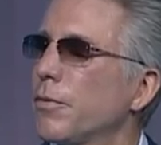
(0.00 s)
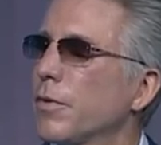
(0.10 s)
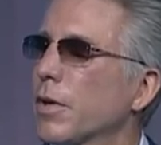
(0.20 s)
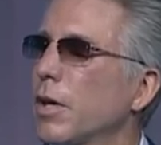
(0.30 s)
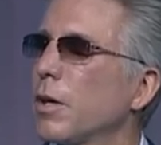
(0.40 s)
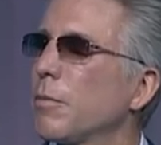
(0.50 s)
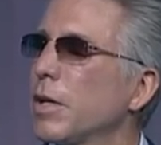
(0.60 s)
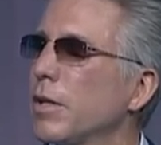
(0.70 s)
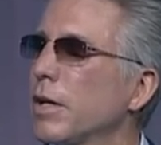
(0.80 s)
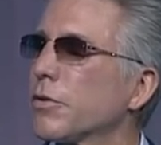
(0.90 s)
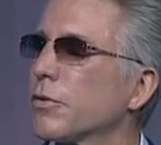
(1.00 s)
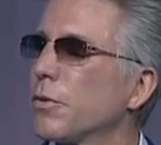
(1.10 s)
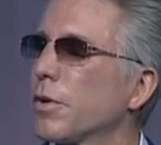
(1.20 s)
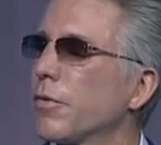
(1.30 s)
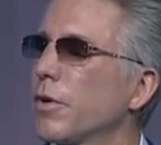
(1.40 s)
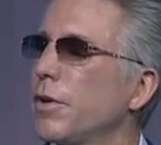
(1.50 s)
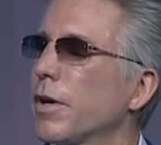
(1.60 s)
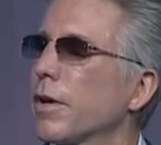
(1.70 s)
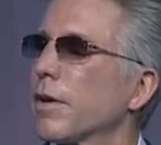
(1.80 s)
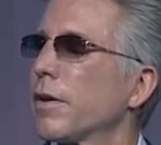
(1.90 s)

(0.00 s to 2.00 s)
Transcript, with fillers: that came in that store every day.